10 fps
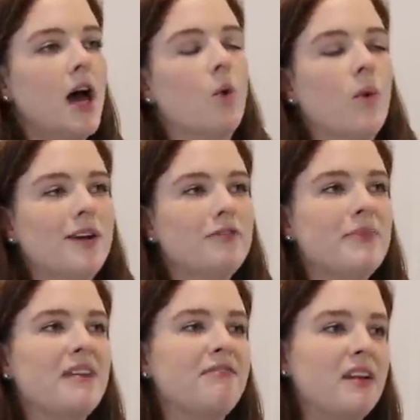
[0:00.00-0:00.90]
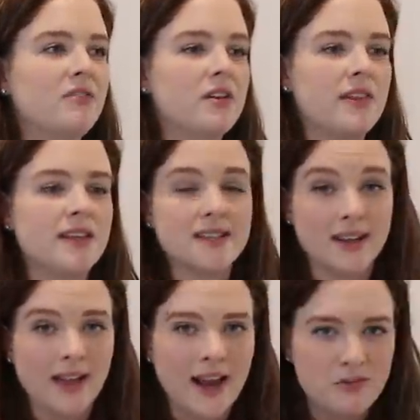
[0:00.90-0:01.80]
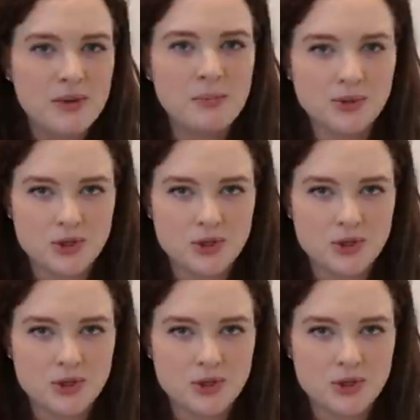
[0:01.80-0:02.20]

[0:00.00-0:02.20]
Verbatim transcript: One of my favorite things, and a lot of people